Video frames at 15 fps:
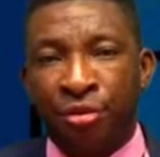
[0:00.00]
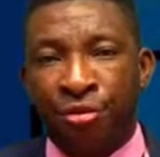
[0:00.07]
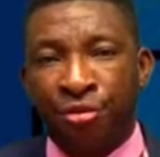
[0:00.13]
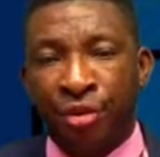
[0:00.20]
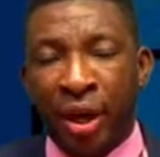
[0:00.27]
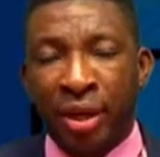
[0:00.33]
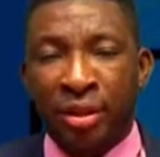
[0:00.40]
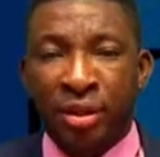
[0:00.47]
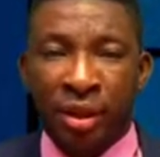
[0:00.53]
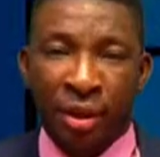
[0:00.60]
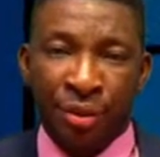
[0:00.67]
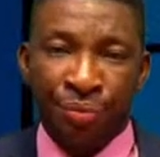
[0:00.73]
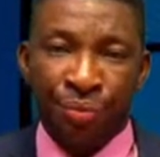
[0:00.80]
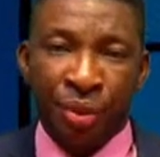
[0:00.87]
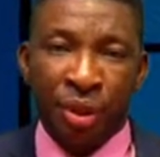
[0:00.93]
Pfizer,
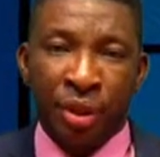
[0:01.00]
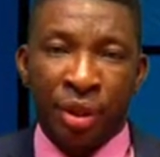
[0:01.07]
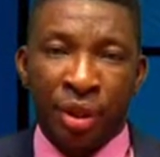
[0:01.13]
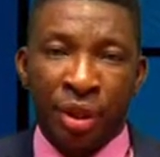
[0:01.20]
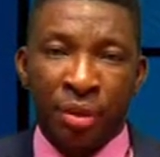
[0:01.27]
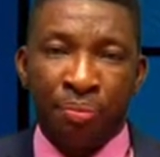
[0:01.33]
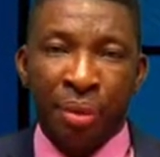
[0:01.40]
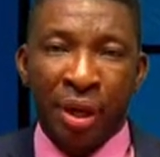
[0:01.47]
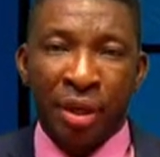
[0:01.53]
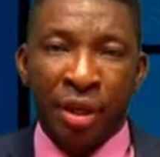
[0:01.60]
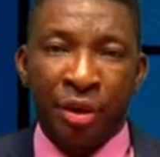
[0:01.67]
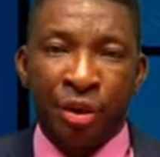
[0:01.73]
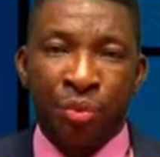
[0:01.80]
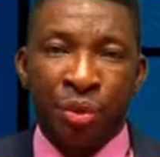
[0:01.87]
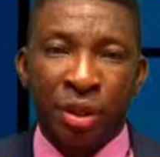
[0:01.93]

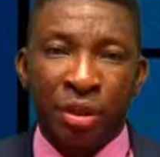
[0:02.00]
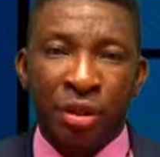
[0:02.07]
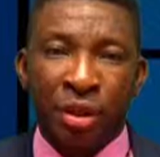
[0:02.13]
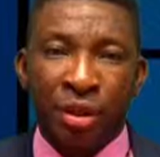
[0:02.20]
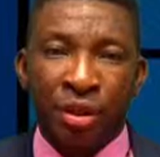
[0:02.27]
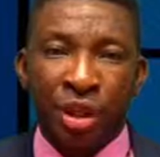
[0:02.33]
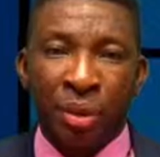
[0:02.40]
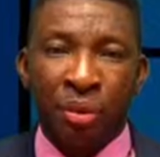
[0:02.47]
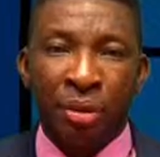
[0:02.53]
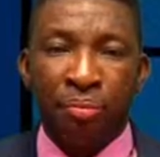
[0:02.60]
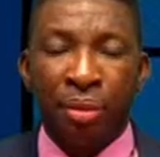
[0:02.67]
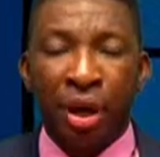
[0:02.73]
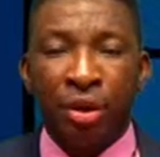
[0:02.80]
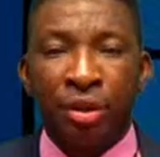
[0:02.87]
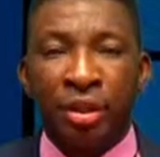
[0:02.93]
partnering with German
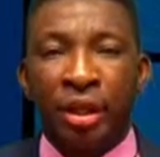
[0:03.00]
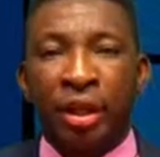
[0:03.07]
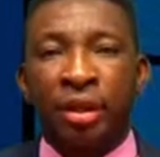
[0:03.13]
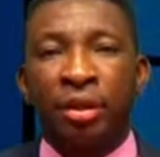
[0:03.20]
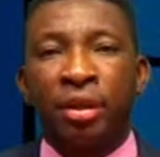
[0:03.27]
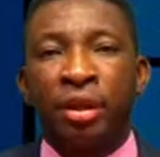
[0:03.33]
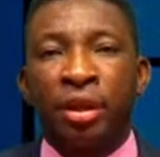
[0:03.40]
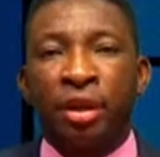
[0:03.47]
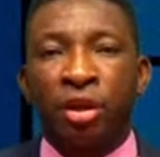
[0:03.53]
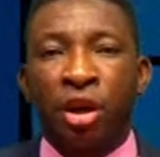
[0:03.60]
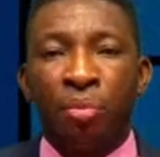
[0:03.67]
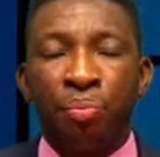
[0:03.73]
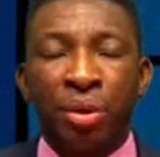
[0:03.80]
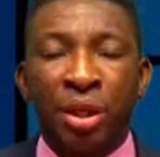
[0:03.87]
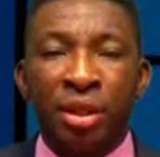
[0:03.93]
biotech
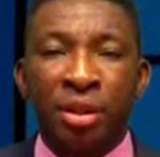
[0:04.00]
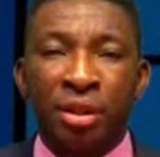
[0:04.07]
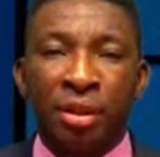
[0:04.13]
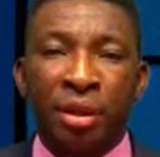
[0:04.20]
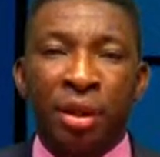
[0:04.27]
companies.